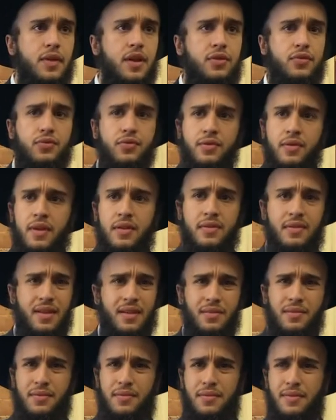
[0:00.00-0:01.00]
The student
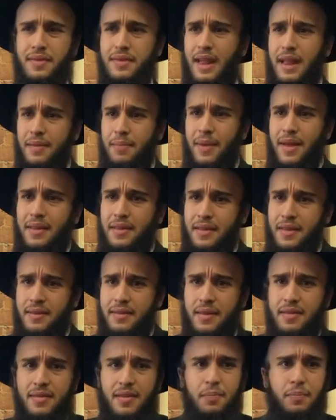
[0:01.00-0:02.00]
said, that man, he's
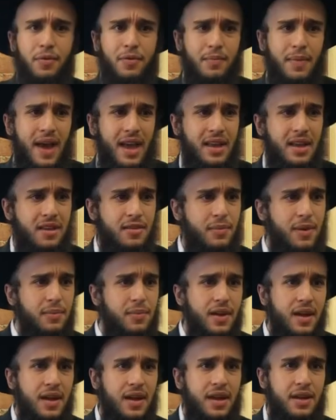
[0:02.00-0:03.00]
a simple man,
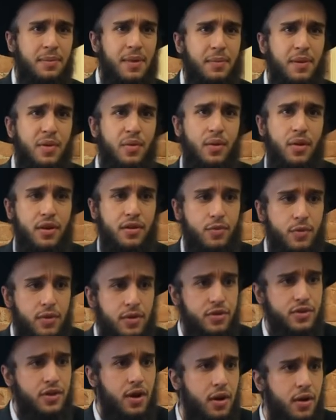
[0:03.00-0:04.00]
maybe he works
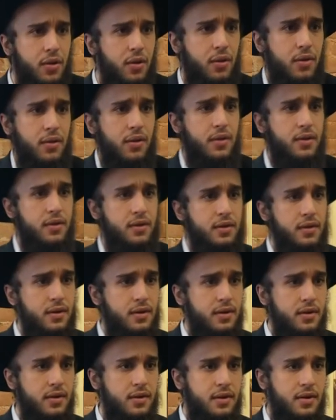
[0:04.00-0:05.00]
with charcoal.
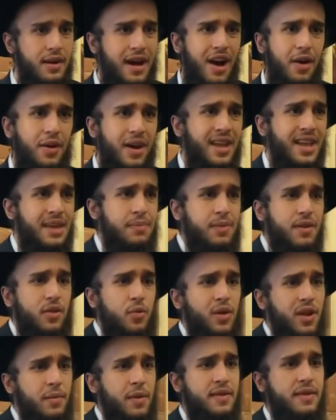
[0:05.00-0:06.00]
How can he be the
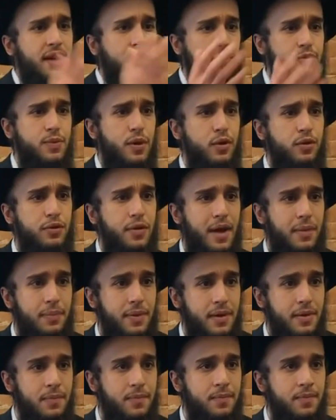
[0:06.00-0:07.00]
one that makes the Kadosh Baruch Hu so
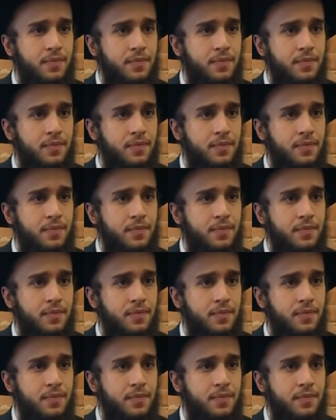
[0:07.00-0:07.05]
happy?